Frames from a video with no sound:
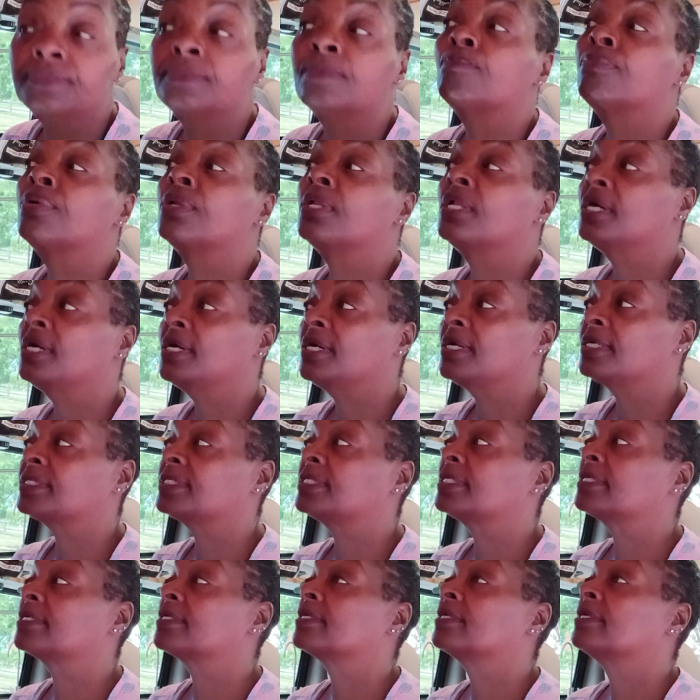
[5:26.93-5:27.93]

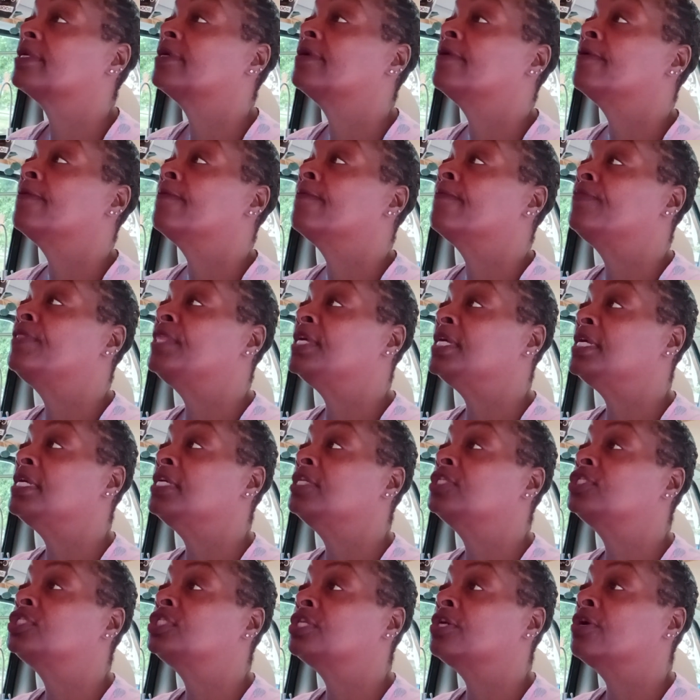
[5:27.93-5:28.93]
Plus,
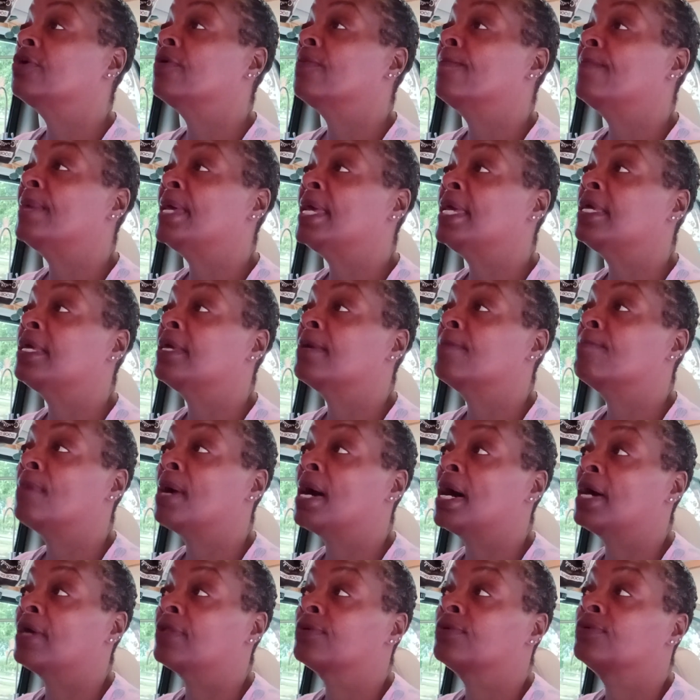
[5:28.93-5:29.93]
these year make and
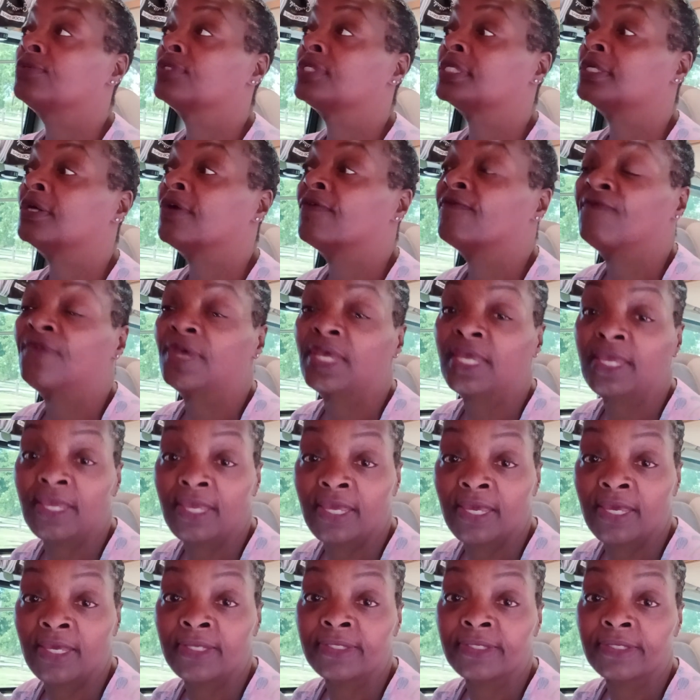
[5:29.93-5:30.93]
models of
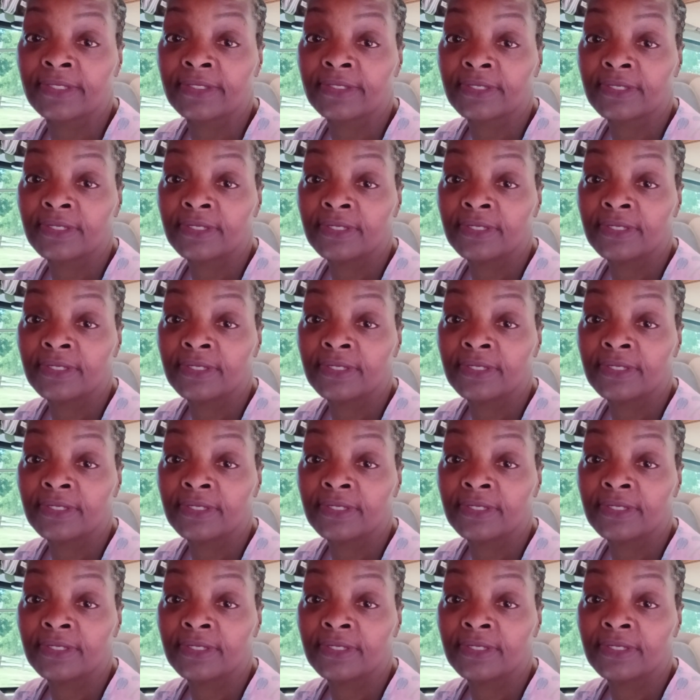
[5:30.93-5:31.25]
vans,